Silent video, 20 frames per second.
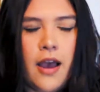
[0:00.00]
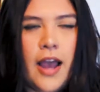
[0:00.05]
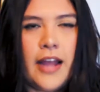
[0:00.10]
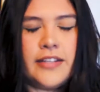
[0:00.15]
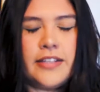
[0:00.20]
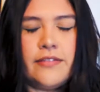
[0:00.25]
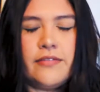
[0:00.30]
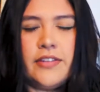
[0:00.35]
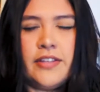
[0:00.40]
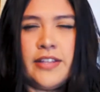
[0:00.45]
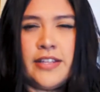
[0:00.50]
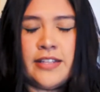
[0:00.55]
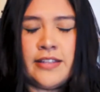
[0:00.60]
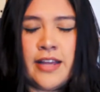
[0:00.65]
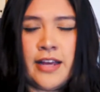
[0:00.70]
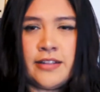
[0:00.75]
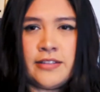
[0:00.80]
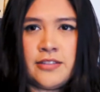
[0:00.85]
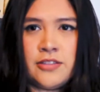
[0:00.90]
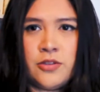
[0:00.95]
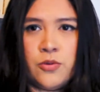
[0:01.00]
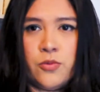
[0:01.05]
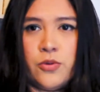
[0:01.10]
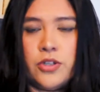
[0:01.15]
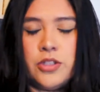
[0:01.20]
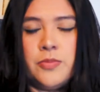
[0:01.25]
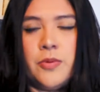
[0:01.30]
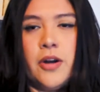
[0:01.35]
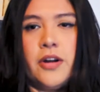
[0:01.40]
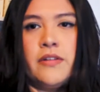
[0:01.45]
I definitely think that's the
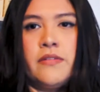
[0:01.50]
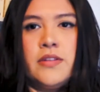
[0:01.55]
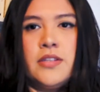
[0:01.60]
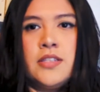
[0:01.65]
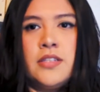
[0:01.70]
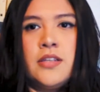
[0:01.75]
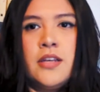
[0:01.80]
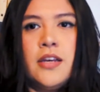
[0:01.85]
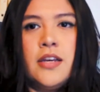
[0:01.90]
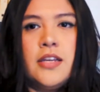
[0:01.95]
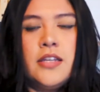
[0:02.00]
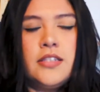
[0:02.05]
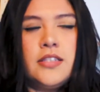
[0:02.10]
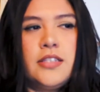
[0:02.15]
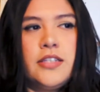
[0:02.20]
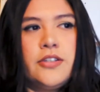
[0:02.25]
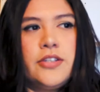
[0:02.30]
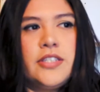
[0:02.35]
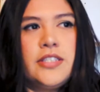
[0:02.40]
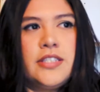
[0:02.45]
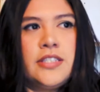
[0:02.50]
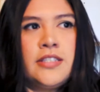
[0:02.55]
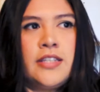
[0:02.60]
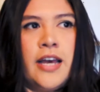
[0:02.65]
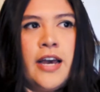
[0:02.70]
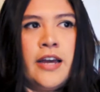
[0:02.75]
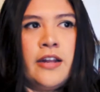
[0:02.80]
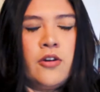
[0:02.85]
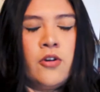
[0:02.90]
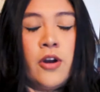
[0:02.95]
worst part of this series is
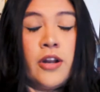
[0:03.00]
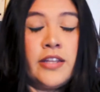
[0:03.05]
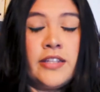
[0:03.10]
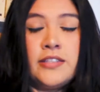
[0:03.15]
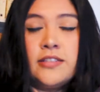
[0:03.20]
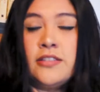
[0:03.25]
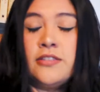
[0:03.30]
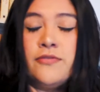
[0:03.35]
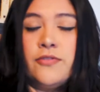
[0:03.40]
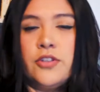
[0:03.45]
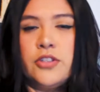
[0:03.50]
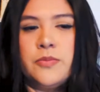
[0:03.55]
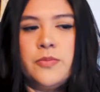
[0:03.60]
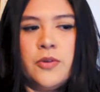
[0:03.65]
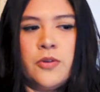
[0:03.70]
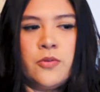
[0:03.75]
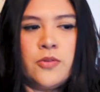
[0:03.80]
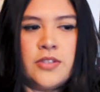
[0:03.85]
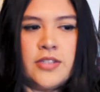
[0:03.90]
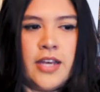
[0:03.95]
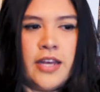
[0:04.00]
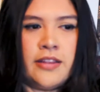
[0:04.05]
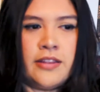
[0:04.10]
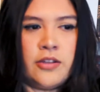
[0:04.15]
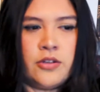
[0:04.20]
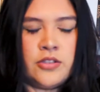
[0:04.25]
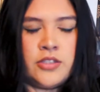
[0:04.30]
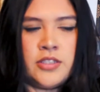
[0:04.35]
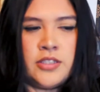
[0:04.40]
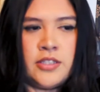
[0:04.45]
that, or at least this first book, was that
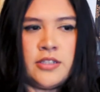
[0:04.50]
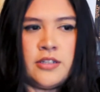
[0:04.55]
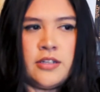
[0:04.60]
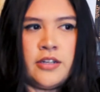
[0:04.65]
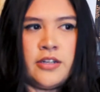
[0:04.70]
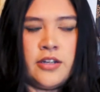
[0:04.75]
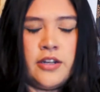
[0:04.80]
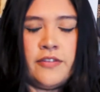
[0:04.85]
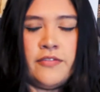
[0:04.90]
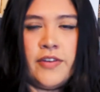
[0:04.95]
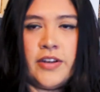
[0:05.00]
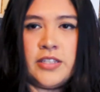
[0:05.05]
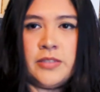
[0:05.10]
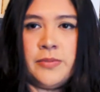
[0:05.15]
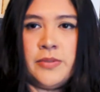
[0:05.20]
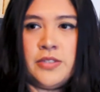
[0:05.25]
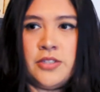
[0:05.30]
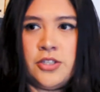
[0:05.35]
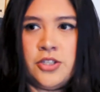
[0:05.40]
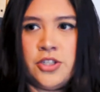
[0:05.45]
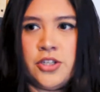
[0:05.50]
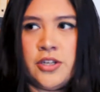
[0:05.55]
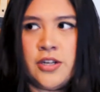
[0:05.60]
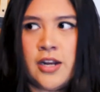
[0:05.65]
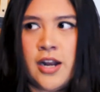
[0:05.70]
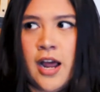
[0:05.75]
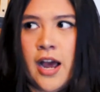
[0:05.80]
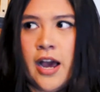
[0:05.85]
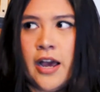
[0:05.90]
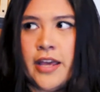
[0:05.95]
there isn't enough
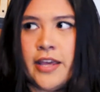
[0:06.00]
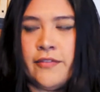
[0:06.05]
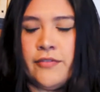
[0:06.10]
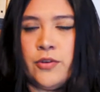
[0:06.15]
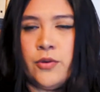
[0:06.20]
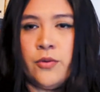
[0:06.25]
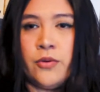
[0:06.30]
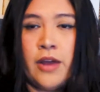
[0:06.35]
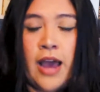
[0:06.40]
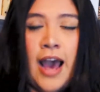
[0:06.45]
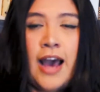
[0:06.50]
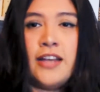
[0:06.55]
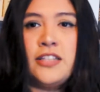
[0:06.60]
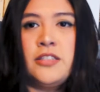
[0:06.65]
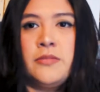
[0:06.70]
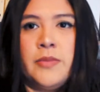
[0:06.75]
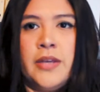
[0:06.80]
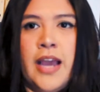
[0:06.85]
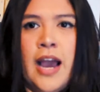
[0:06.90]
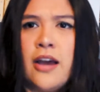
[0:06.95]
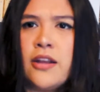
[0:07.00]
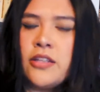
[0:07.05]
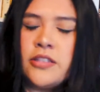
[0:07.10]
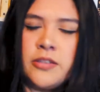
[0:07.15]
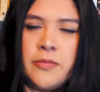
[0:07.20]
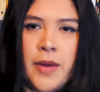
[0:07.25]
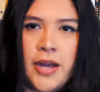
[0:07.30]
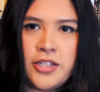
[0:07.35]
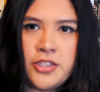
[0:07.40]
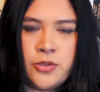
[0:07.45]
exposition. If you were to ask me, how does
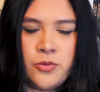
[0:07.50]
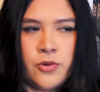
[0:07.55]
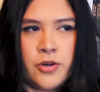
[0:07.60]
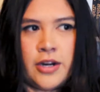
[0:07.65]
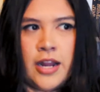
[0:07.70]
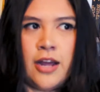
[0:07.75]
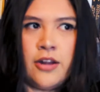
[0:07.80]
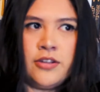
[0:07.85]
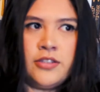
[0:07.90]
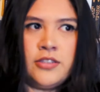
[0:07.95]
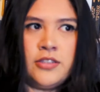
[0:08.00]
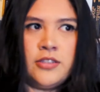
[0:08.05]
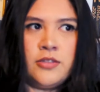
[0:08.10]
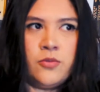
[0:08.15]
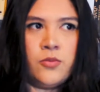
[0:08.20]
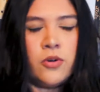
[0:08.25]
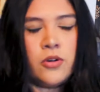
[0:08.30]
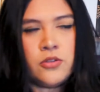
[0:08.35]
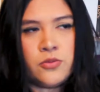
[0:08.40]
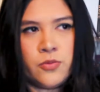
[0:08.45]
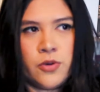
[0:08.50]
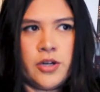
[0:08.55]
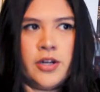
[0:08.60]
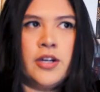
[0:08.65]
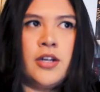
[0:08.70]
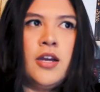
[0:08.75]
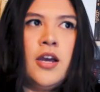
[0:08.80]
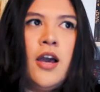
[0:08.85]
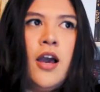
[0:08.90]
the magic work? How does the world work?